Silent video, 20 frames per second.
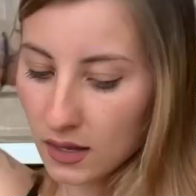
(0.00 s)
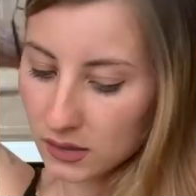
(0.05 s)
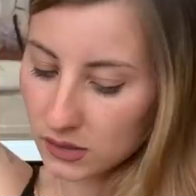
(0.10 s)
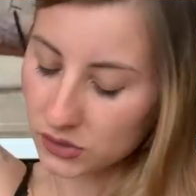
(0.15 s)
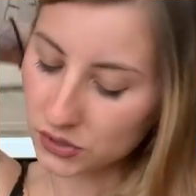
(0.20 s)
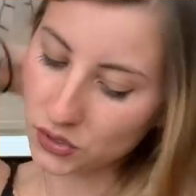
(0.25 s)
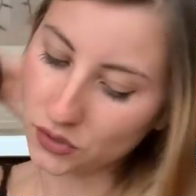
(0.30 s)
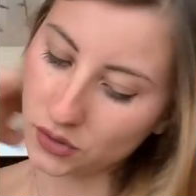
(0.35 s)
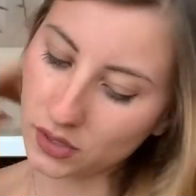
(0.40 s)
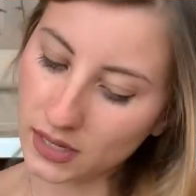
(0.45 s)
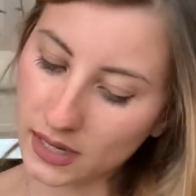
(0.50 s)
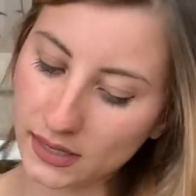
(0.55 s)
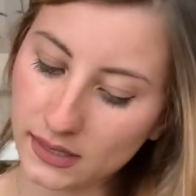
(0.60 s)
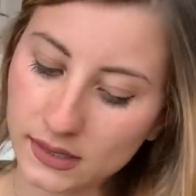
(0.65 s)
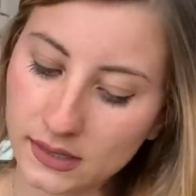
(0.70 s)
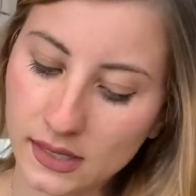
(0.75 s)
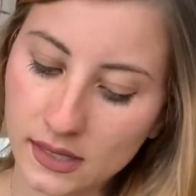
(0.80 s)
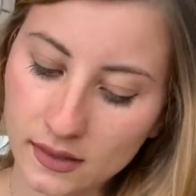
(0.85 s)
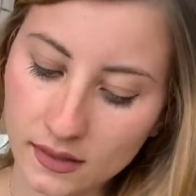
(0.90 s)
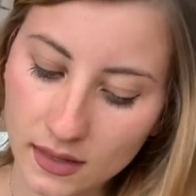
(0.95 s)
So the
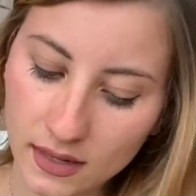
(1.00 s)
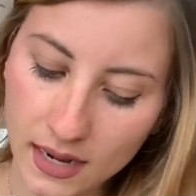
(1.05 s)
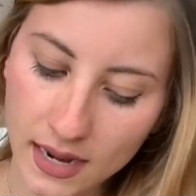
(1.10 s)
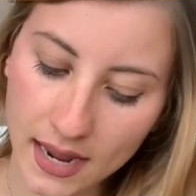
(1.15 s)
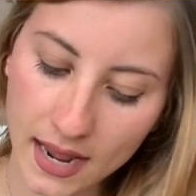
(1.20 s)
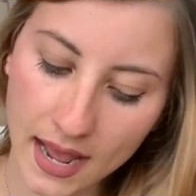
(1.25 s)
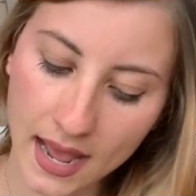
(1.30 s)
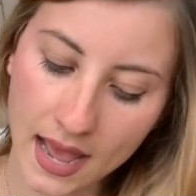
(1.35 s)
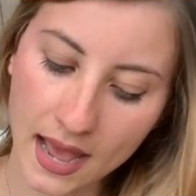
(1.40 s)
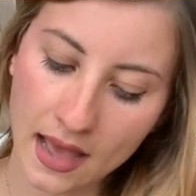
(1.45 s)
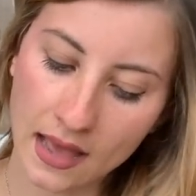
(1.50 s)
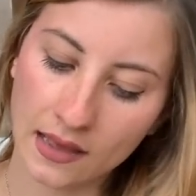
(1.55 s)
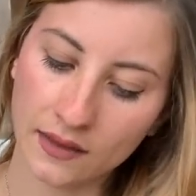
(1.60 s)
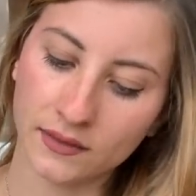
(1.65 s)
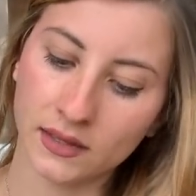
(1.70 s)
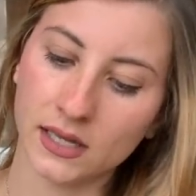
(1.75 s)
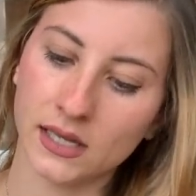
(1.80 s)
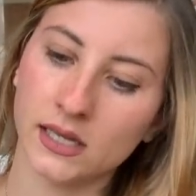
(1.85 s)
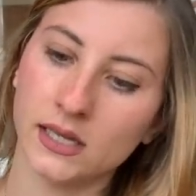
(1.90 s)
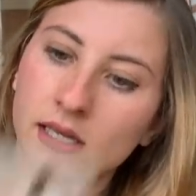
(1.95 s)
next thing that I
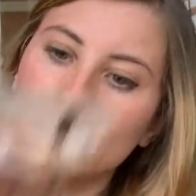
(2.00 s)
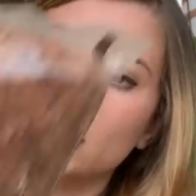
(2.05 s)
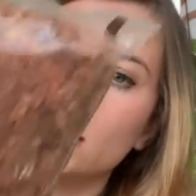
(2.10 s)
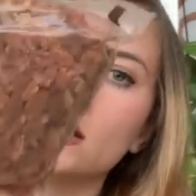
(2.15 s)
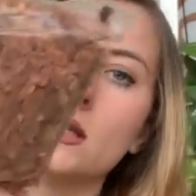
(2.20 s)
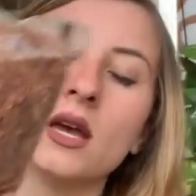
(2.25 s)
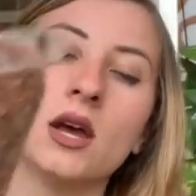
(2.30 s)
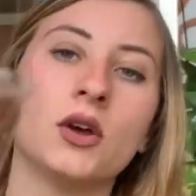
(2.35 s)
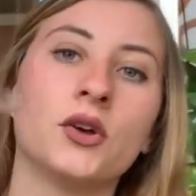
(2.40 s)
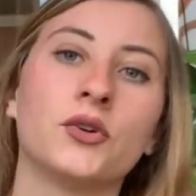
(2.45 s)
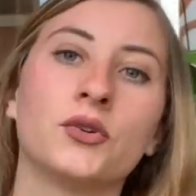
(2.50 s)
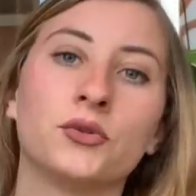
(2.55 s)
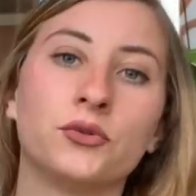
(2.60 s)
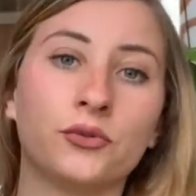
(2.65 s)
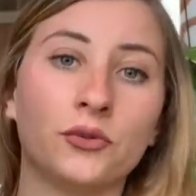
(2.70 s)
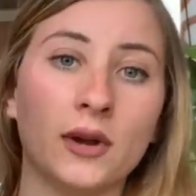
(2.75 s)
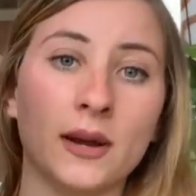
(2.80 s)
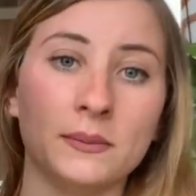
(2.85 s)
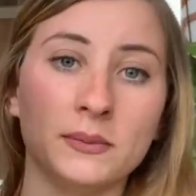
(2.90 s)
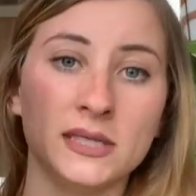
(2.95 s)
have is
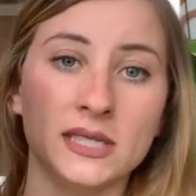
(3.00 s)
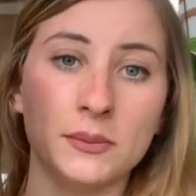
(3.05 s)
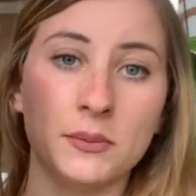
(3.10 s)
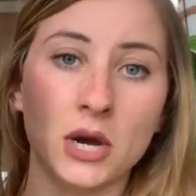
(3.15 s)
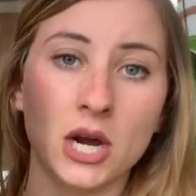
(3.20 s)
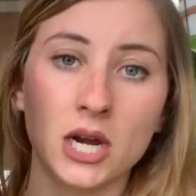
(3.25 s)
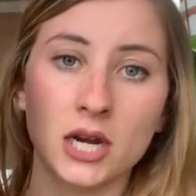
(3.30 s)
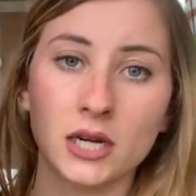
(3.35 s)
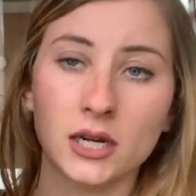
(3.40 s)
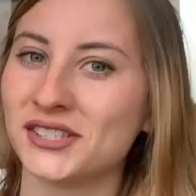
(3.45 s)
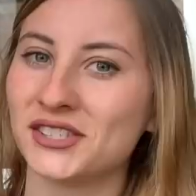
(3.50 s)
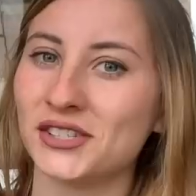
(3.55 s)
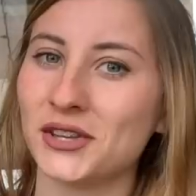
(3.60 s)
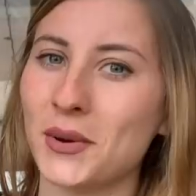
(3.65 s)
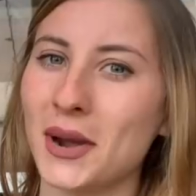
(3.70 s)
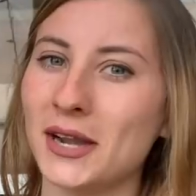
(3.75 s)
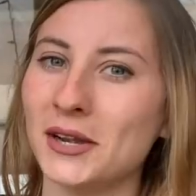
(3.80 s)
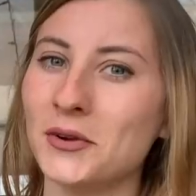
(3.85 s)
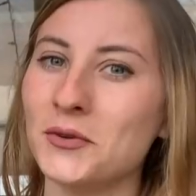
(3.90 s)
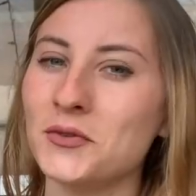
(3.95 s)
Reptibark. So
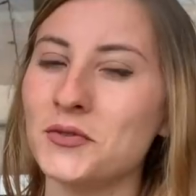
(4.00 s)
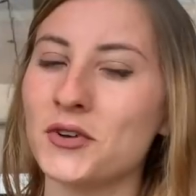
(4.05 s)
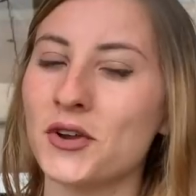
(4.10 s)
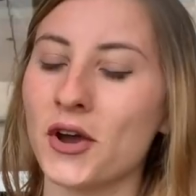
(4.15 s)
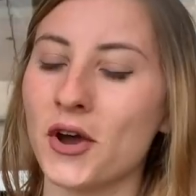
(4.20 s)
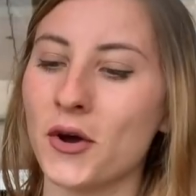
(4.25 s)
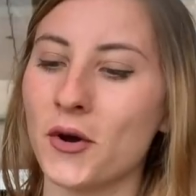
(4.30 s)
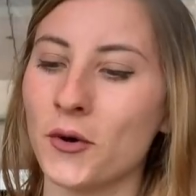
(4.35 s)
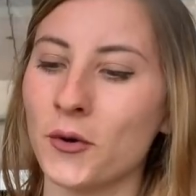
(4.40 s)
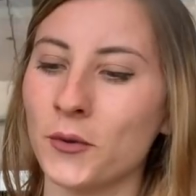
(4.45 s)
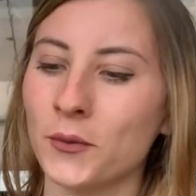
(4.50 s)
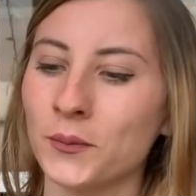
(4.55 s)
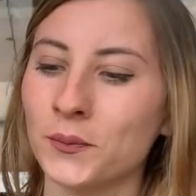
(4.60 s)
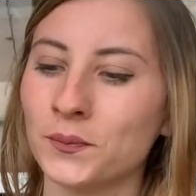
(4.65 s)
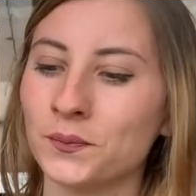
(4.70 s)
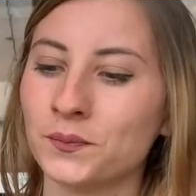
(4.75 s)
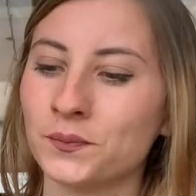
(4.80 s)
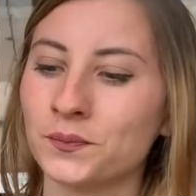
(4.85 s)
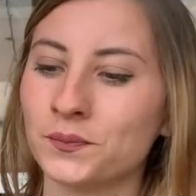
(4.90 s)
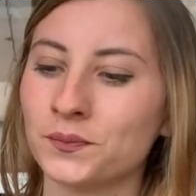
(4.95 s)
I don't know
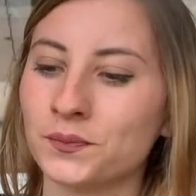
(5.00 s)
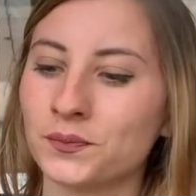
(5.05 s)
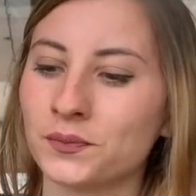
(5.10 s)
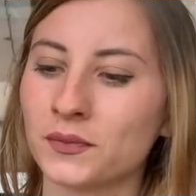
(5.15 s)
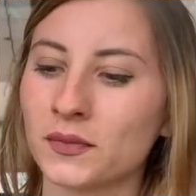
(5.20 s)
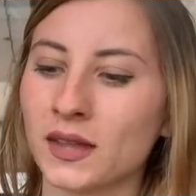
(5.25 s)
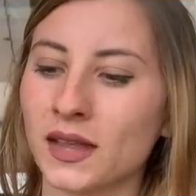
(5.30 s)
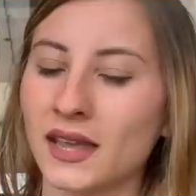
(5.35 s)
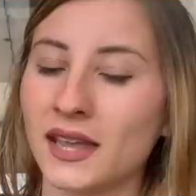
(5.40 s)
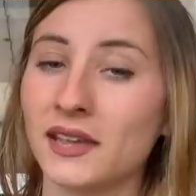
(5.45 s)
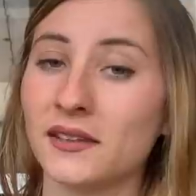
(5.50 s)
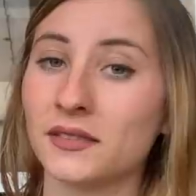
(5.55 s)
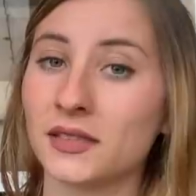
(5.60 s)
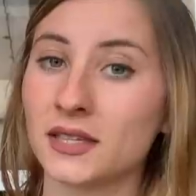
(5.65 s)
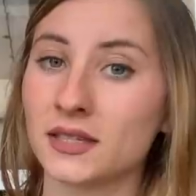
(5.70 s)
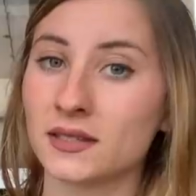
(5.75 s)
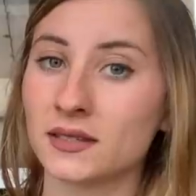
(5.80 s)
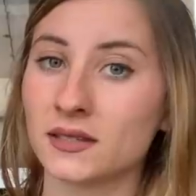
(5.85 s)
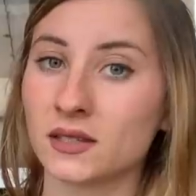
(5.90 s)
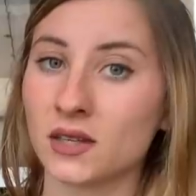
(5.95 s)
if
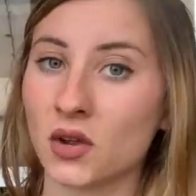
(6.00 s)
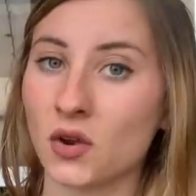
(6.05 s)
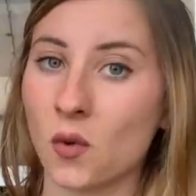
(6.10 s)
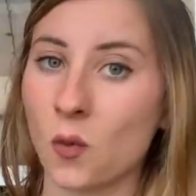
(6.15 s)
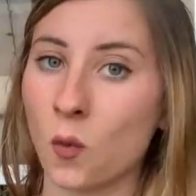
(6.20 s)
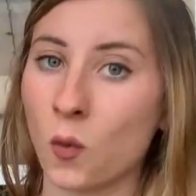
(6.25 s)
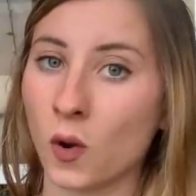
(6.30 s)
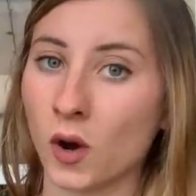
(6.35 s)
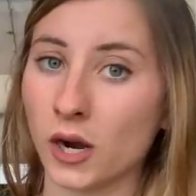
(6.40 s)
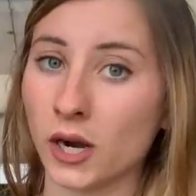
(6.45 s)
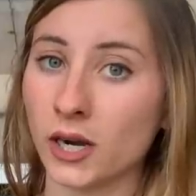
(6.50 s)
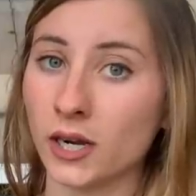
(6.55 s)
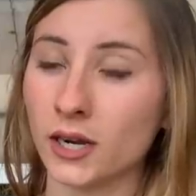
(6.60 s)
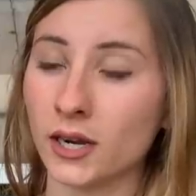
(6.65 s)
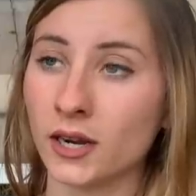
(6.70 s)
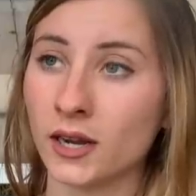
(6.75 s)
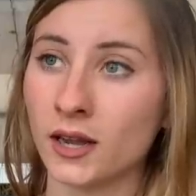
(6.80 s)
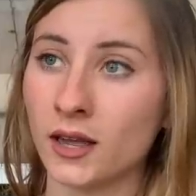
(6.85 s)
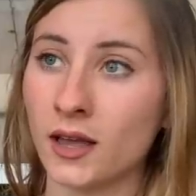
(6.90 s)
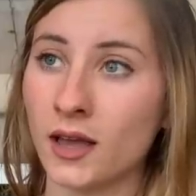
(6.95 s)
this is gonna
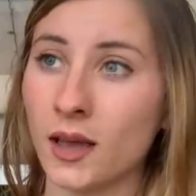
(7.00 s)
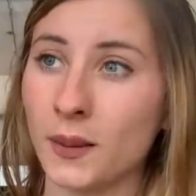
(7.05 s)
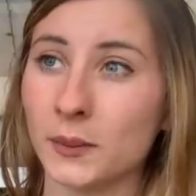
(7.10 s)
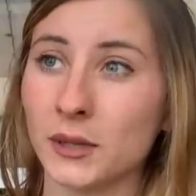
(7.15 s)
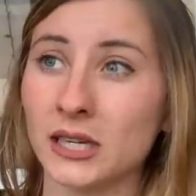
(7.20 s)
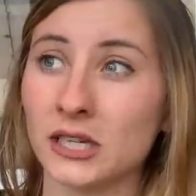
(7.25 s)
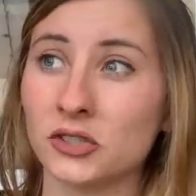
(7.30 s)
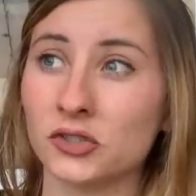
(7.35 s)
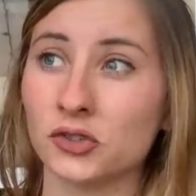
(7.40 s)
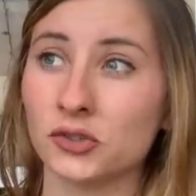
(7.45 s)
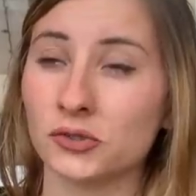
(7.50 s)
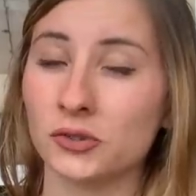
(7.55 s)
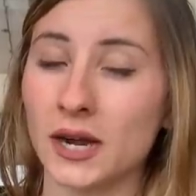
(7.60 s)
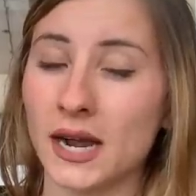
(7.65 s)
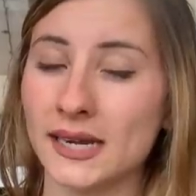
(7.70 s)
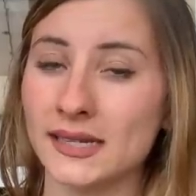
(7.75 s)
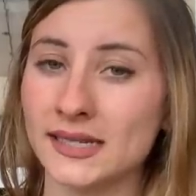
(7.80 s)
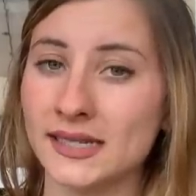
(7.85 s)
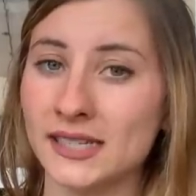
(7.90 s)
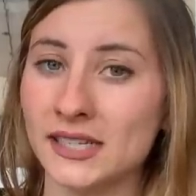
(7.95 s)
work. I'm gonna
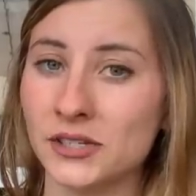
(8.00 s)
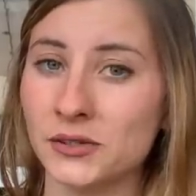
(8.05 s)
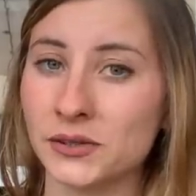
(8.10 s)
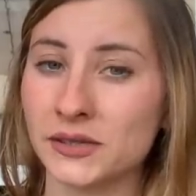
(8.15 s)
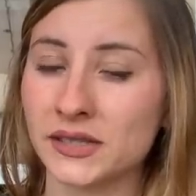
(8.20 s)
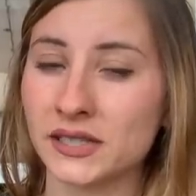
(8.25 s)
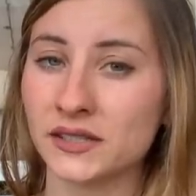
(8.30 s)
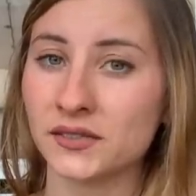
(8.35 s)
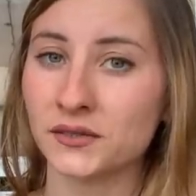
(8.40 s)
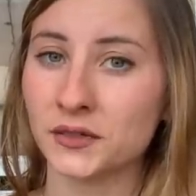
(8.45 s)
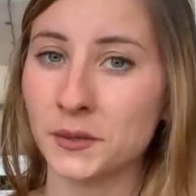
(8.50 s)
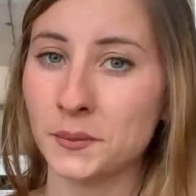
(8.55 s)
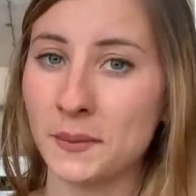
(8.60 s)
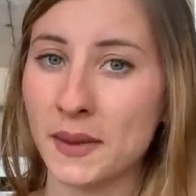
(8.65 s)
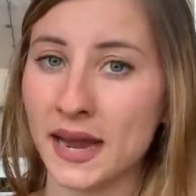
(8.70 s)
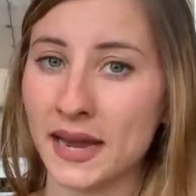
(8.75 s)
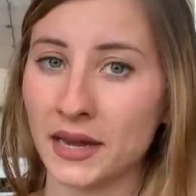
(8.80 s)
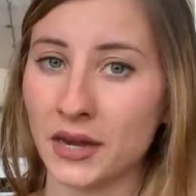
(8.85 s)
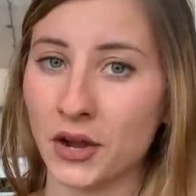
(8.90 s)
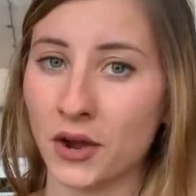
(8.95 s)
try to use this for
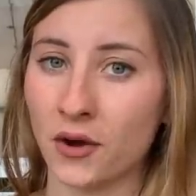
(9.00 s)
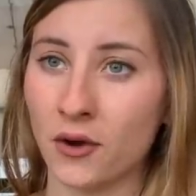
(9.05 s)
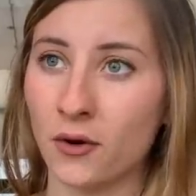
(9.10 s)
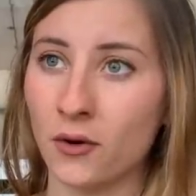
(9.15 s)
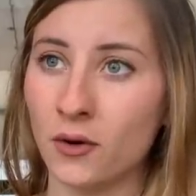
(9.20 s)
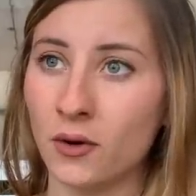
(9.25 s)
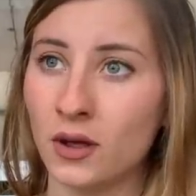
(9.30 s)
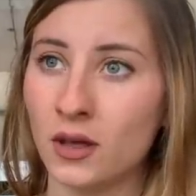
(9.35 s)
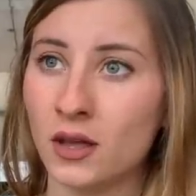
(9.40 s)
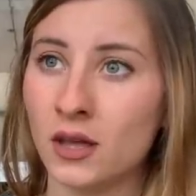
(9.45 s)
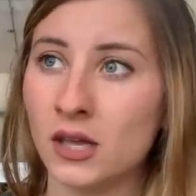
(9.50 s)
mango.